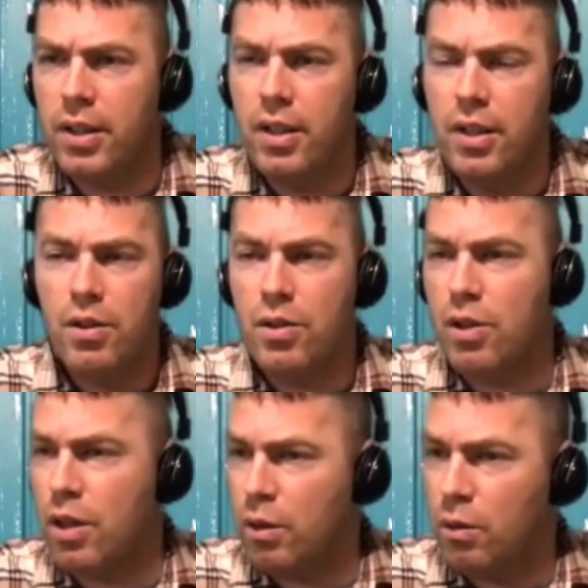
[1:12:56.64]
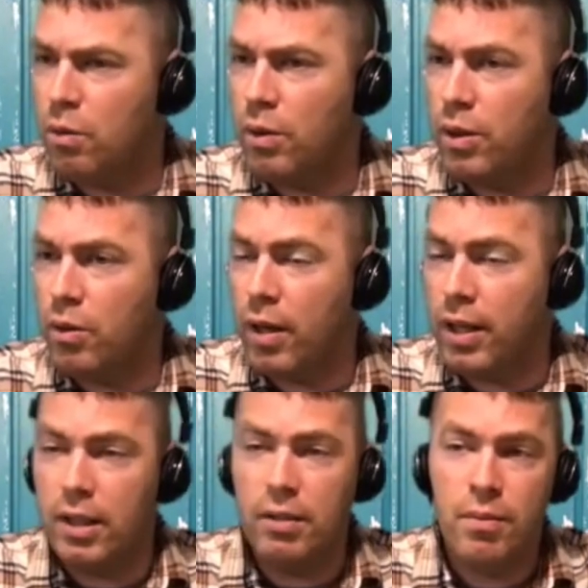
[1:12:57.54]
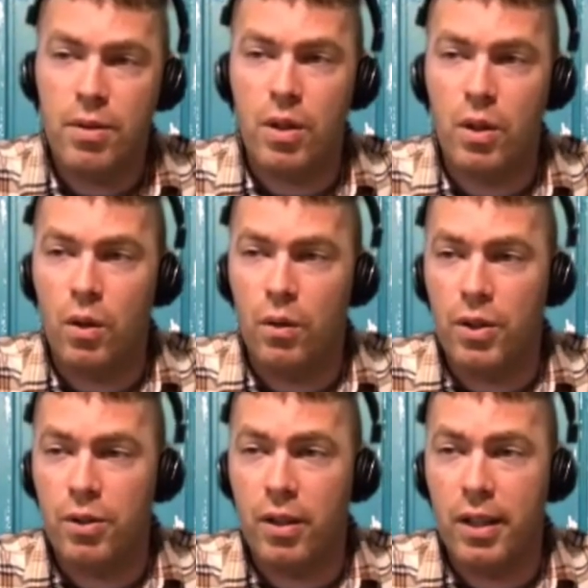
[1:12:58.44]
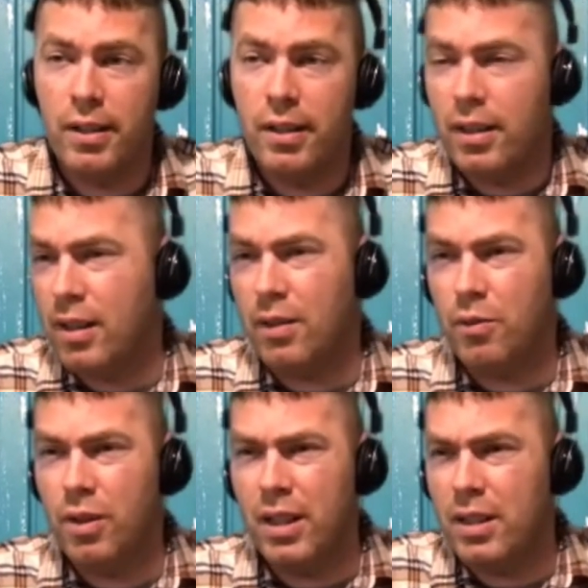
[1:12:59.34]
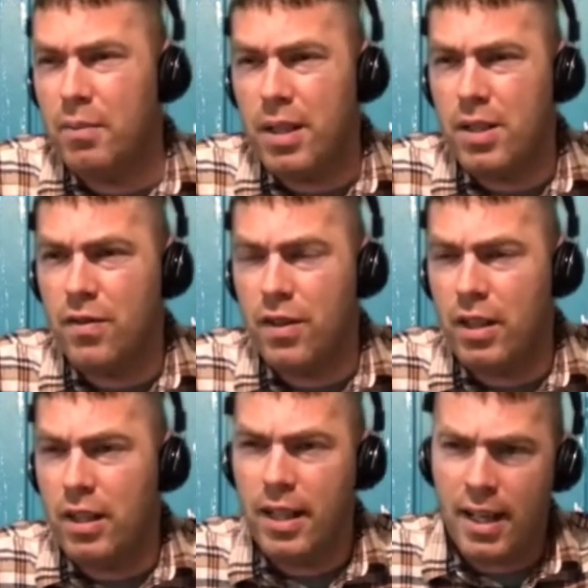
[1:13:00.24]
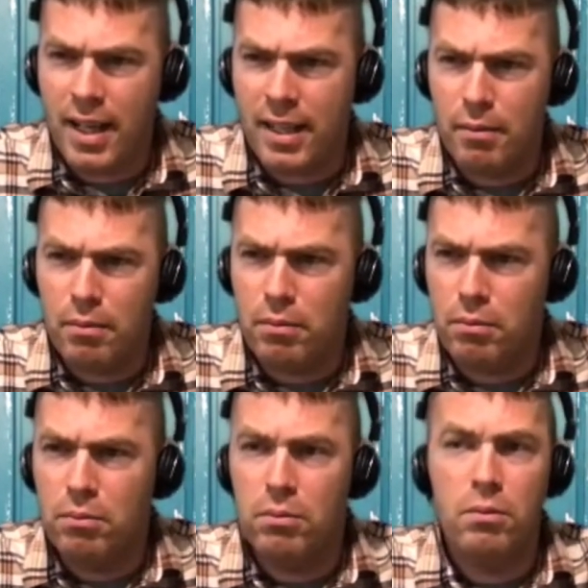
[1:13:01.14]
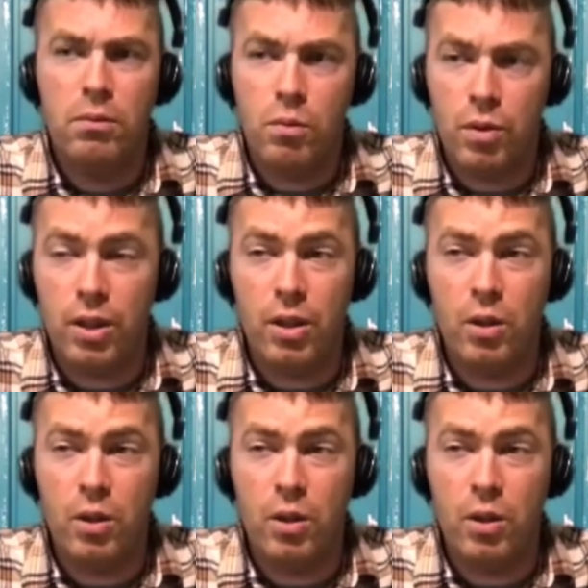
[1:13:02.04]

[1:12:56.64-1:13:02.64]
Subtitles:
So when you're ready to go over and do that, and if we're not the best fit, hey, we're here to go and